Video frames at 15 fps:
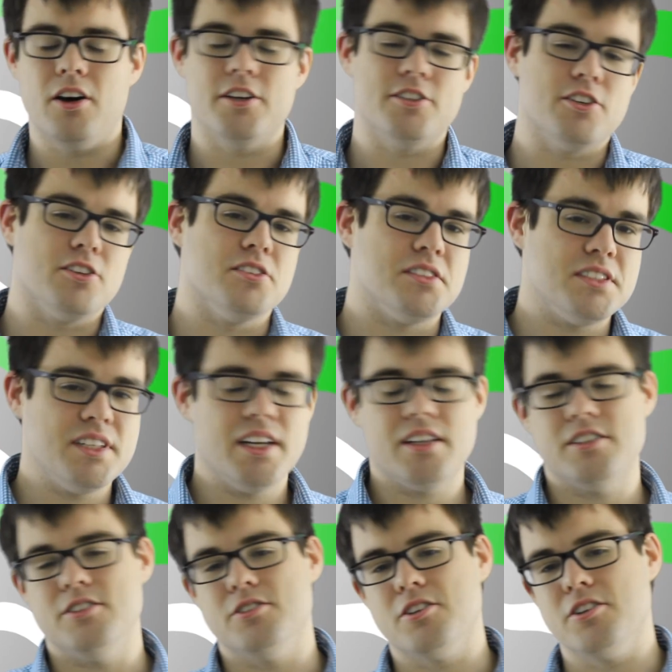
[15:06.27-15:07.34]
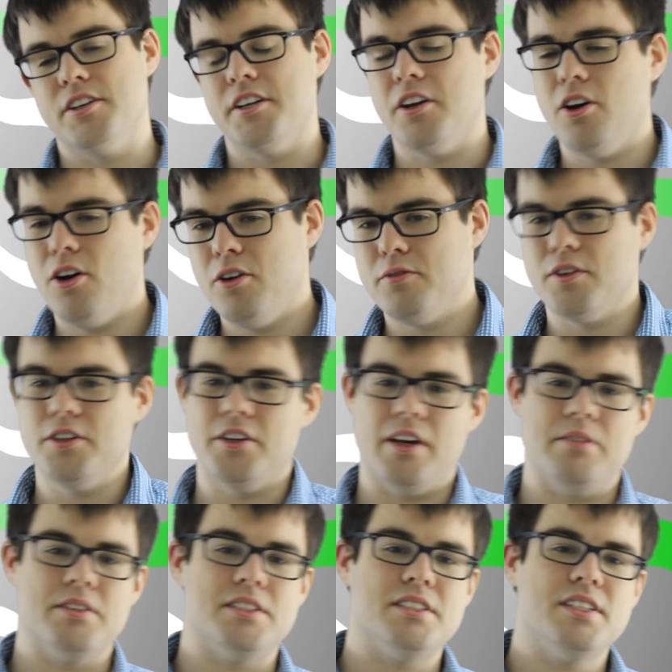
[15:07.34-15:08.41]
on turn 6, you turn it over, you
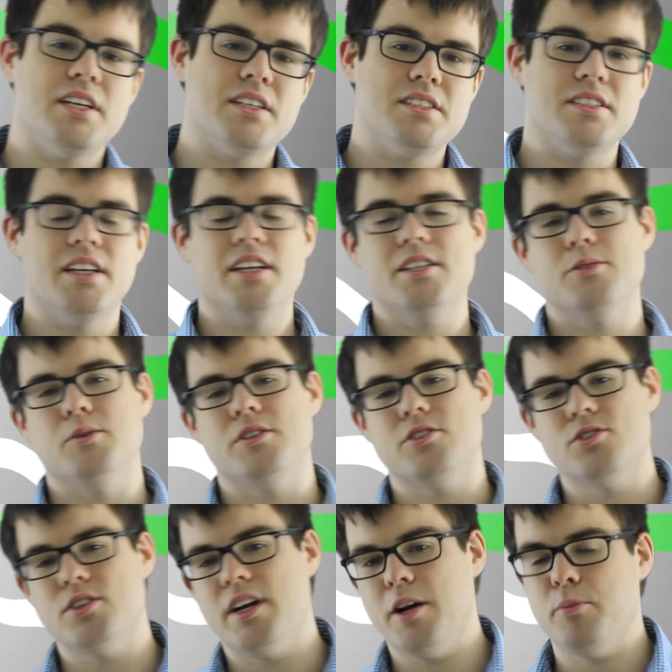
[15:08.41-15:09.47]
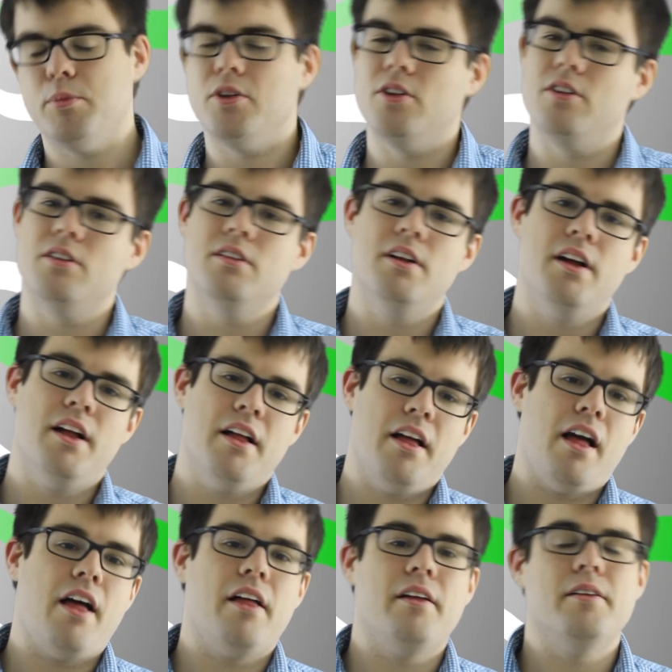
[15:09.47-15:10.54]
have a 6/6 with trample.
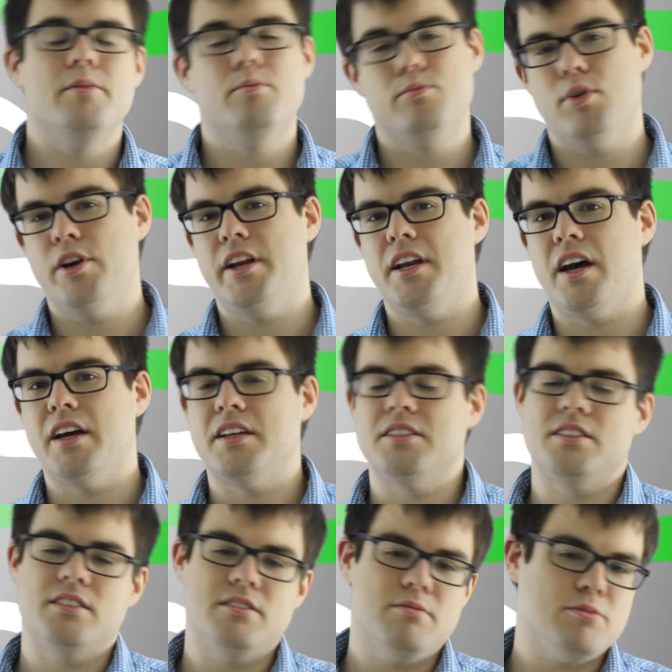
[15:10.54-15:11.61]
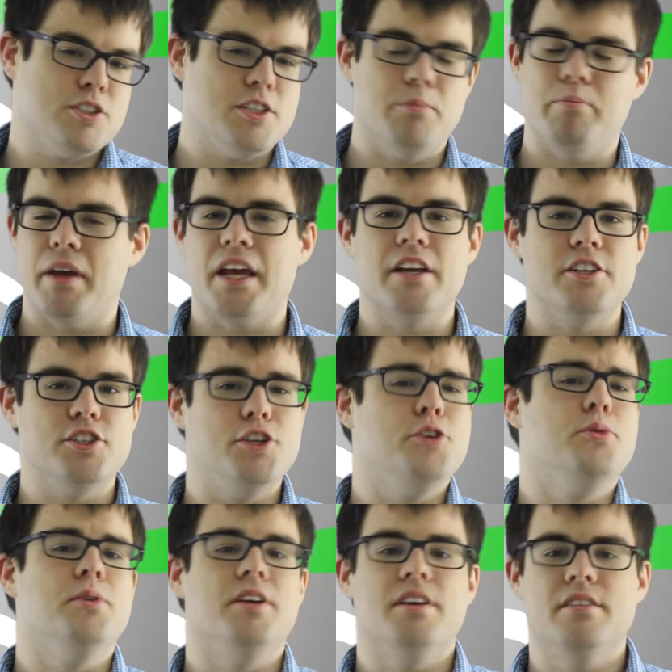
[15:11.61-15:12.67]
Pretty nice, just a big
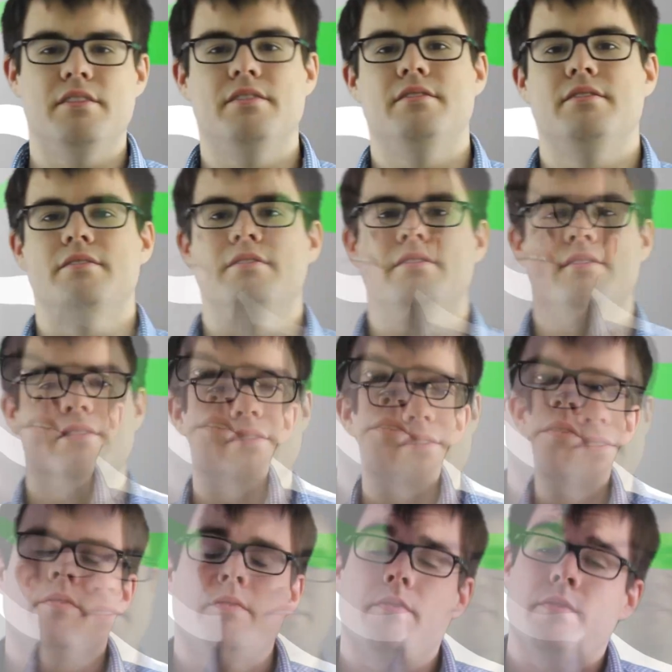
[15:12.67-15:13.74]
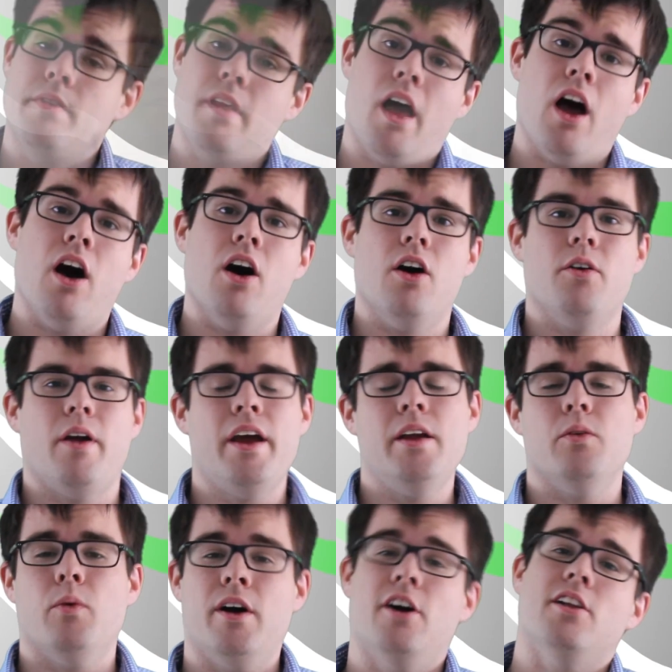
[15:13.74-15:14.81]
dude.
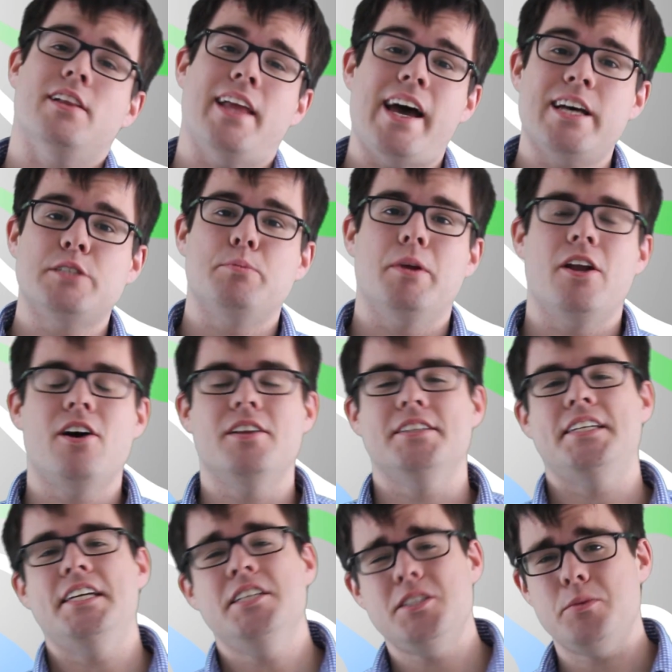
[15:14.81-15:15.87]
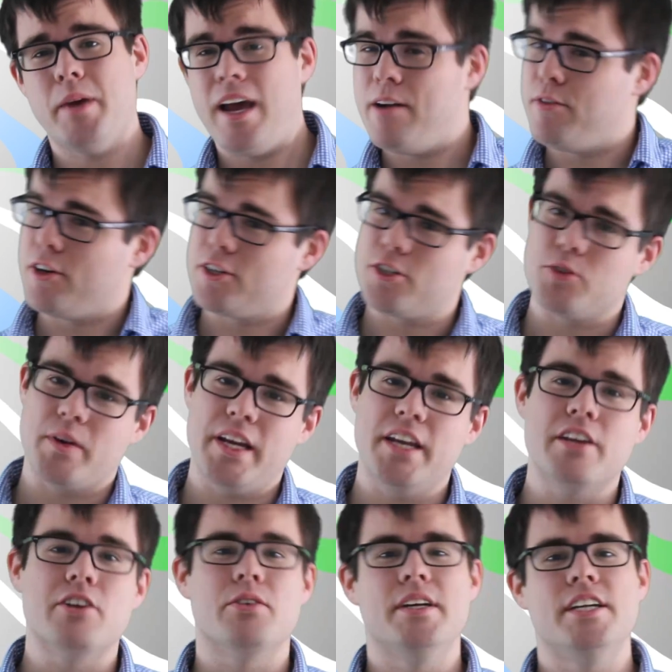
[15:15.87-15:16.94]
Alright, well, last but not least, we have our
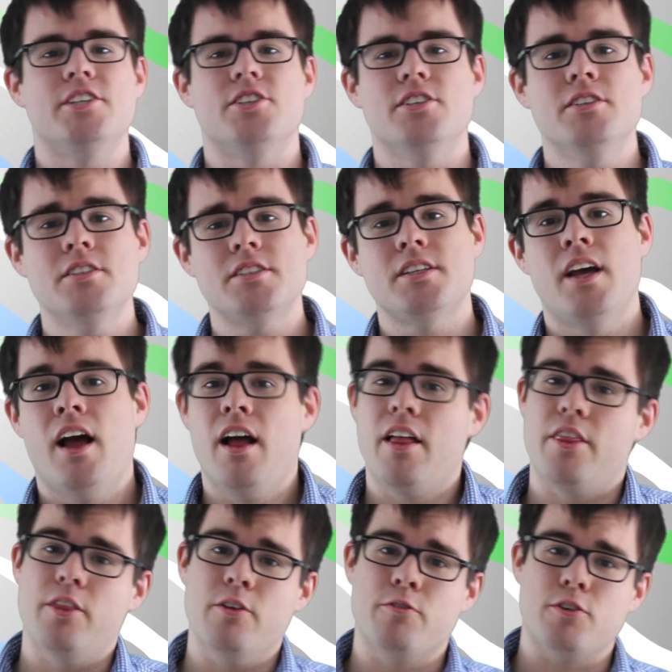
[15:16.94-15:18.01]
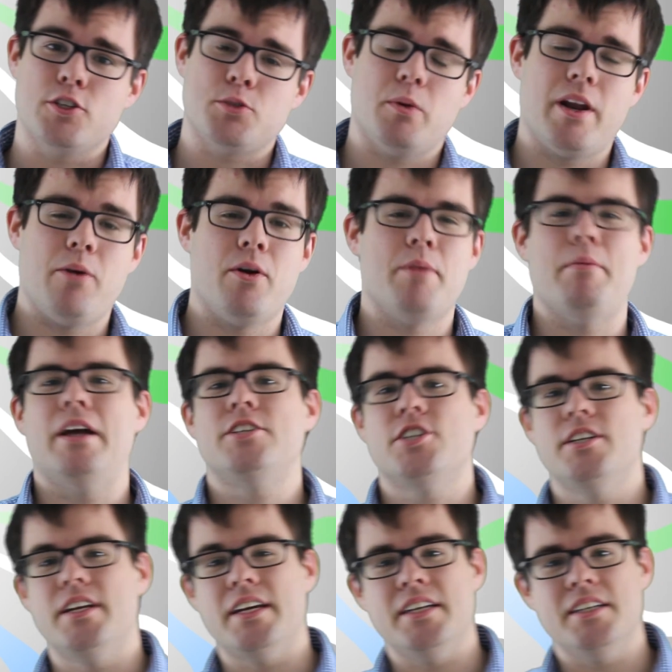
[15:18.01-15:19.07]
green creatures. The first one I want to
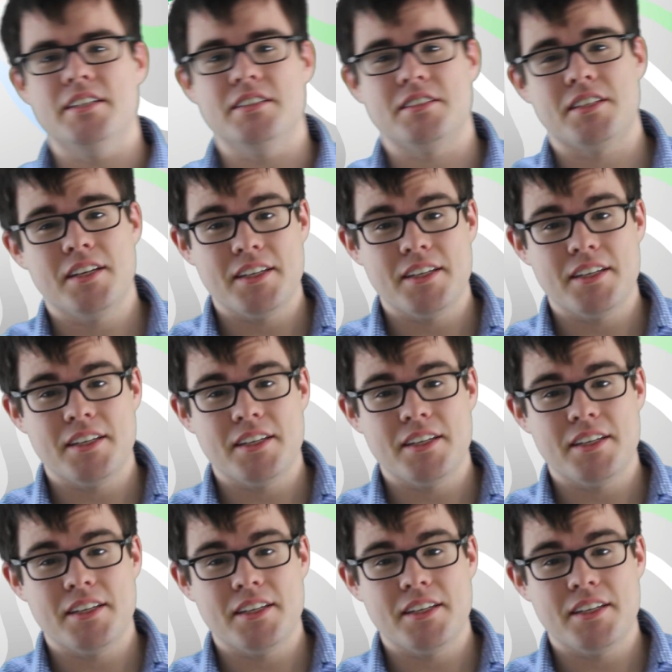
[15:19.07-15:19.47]
mention is